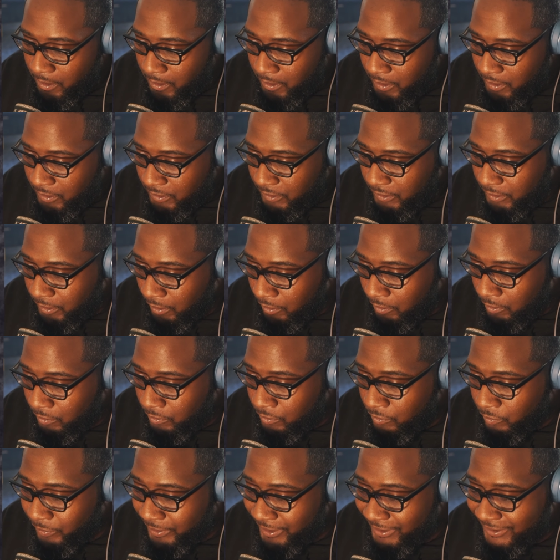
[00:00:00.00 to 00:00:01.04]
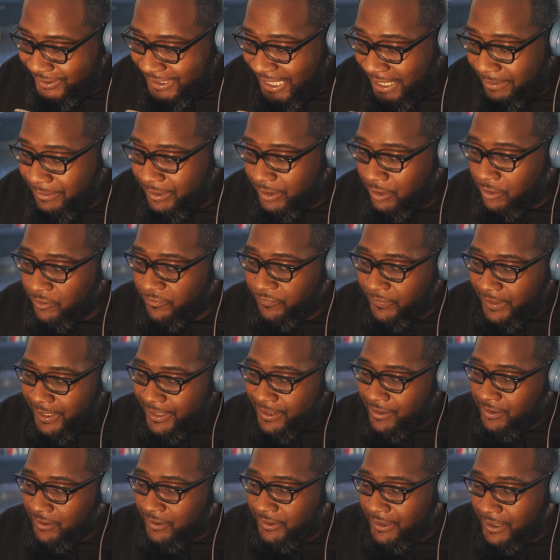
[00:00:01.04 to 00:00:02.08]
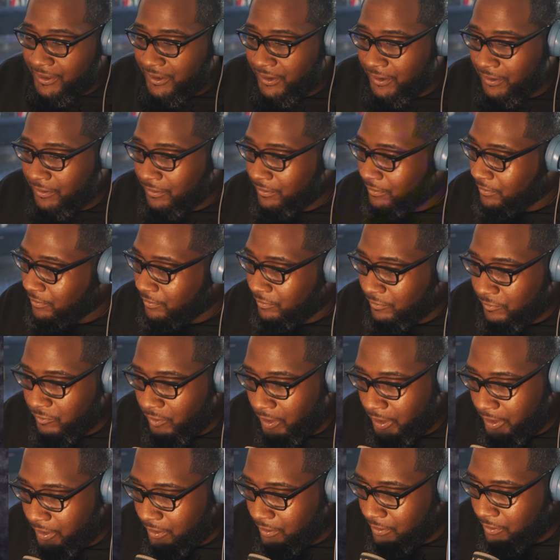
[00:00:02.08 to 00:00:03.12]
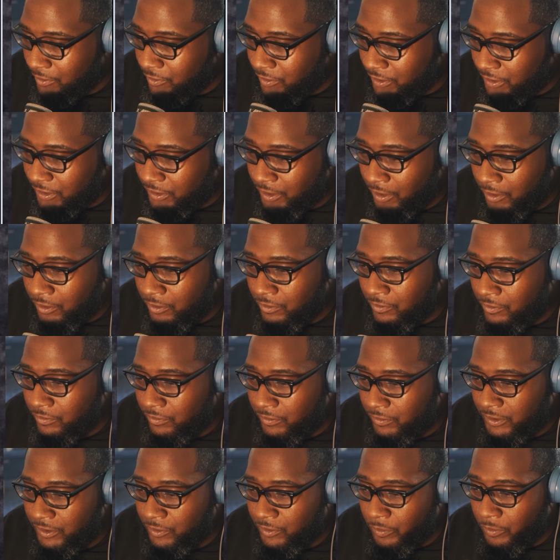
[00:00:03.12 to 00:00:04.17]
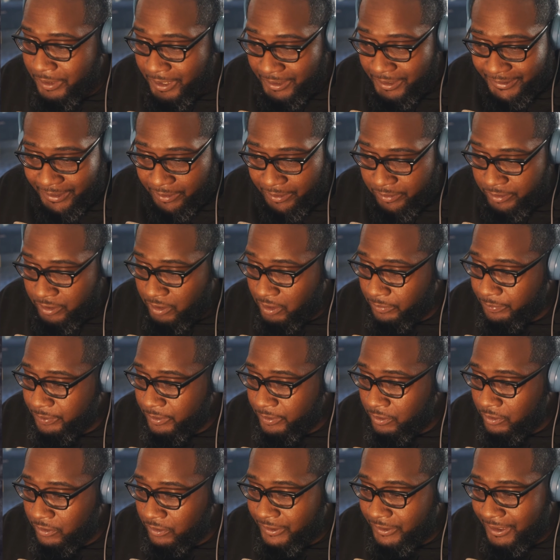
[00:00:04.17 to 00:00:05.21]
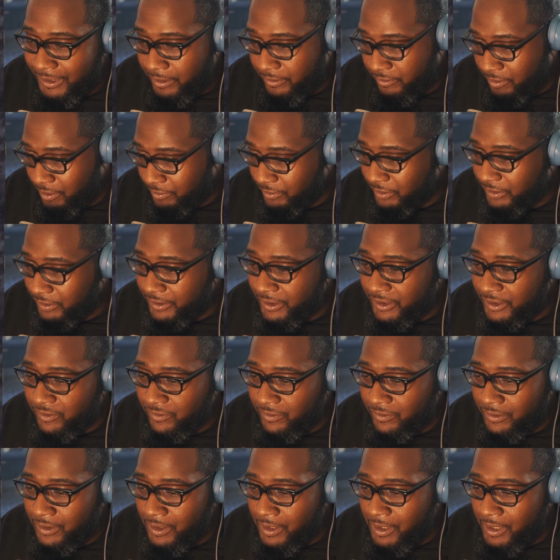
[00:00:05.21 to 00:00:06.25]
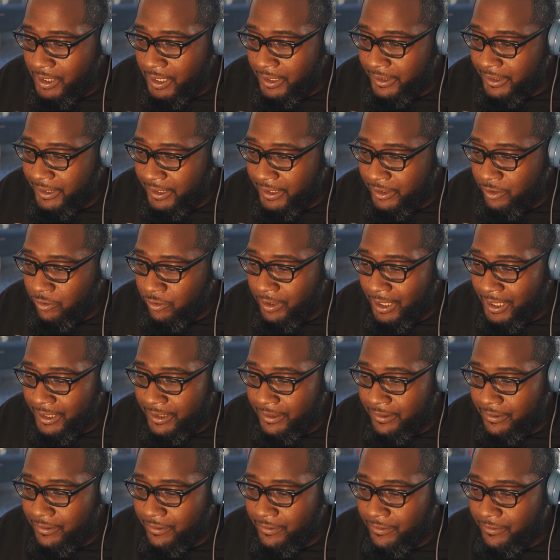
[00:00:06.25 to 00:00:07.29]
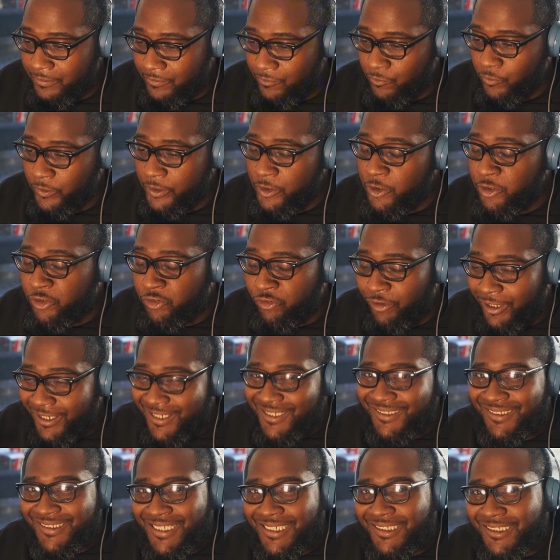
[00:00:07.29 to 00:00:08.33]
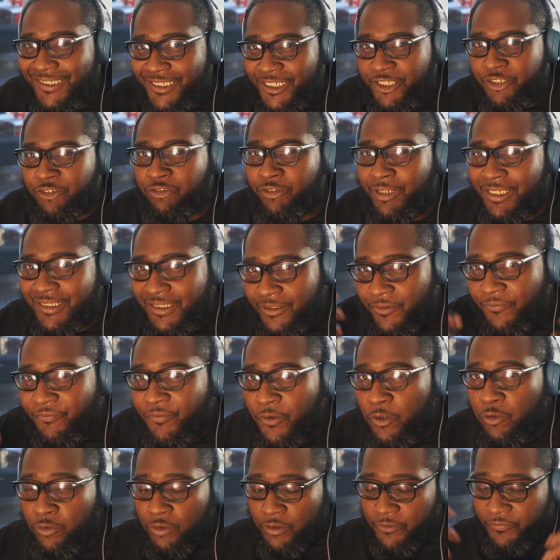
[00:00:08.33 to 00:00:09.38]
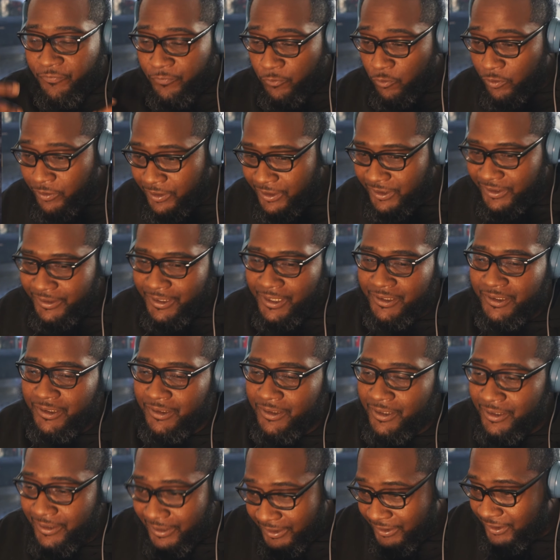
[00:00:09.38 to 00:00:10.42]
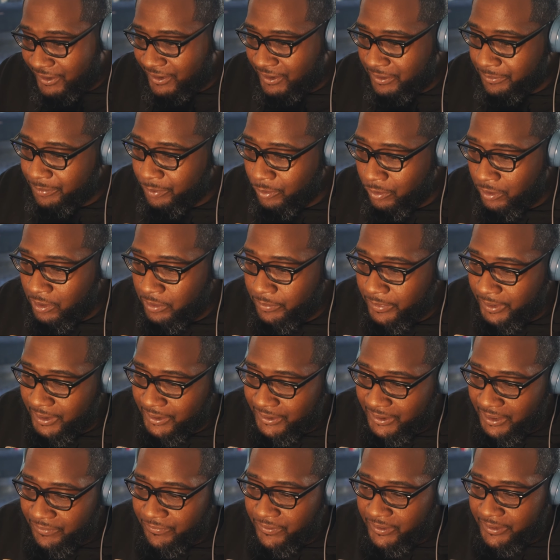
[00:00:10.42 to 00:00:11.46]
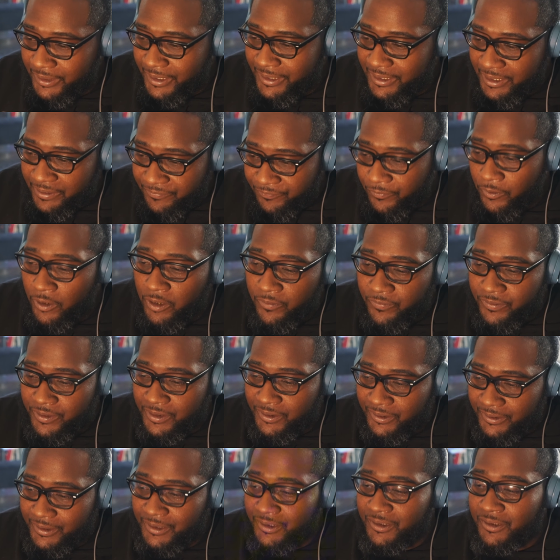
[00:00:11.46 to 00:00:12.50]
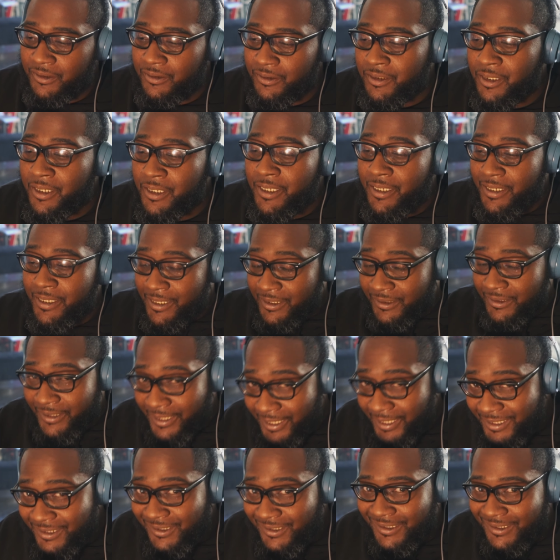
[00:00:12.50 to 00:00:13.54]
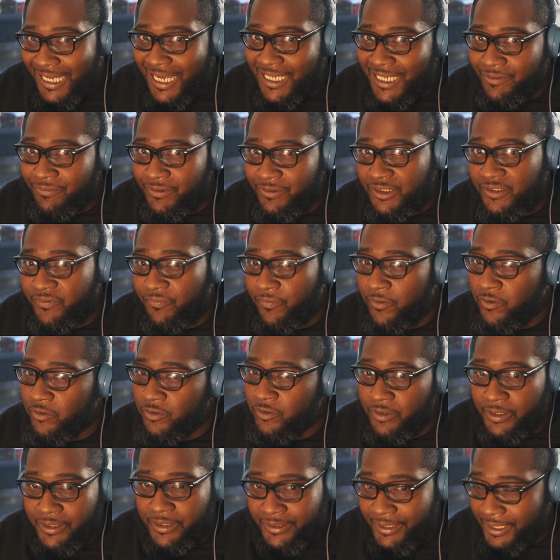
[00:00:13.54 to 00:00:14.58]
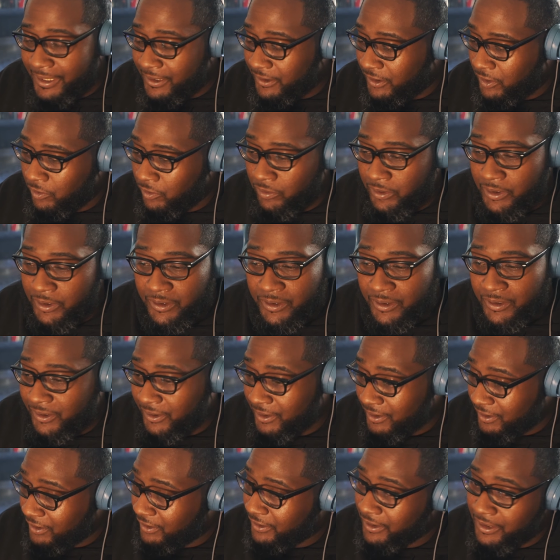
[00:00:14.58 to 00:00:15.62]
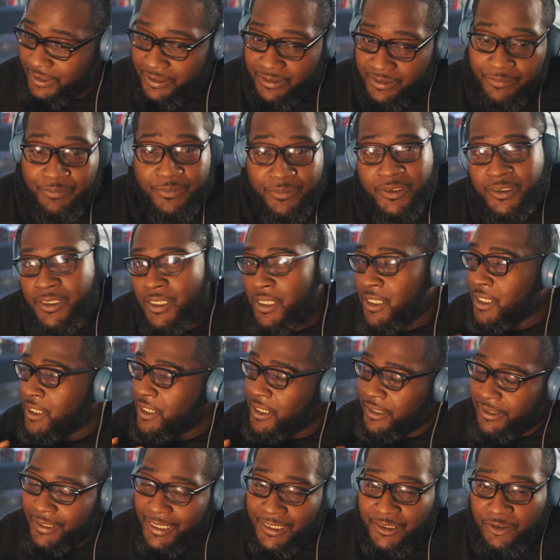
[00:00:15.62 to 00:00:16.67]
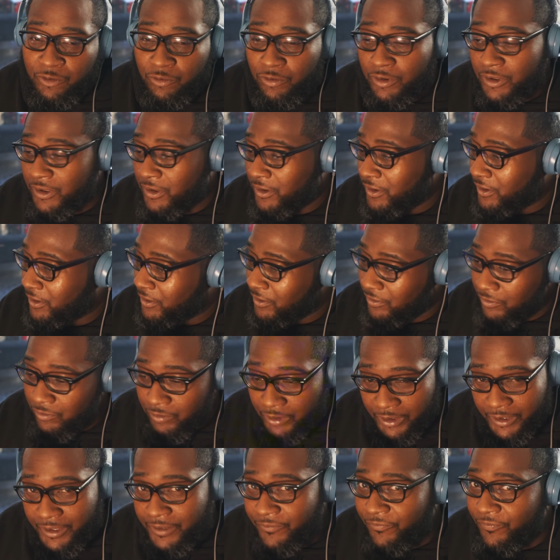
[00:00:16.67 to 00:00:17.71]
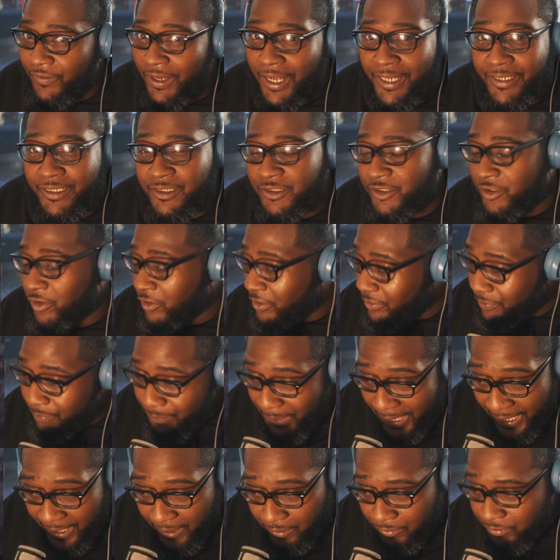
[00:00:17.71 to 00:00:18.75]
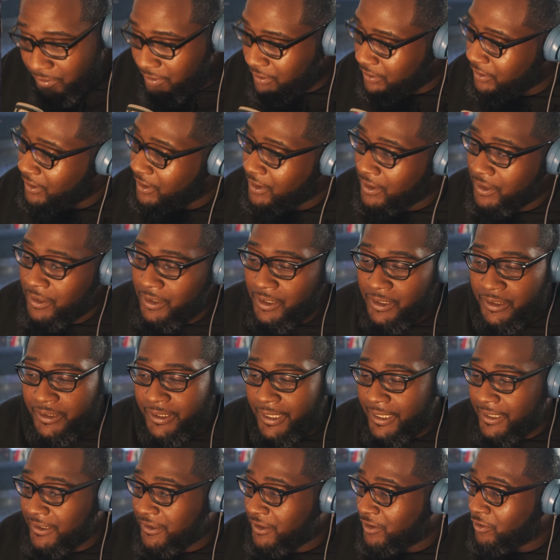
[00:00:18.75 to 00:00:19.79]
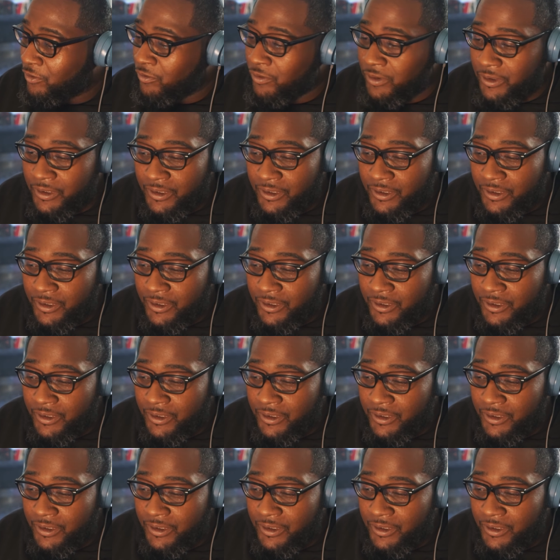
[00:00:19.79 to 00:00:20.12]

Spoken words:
So when it's time to go find your session, right, you just go to where it's at on your computer, Sound Doctrine Teaching, and then when you create a session, it creates a folder for the session. And this is important because everything involved in the session is inside of this folder in case you need to send stems, in case you need to find a certain bounce, in case you need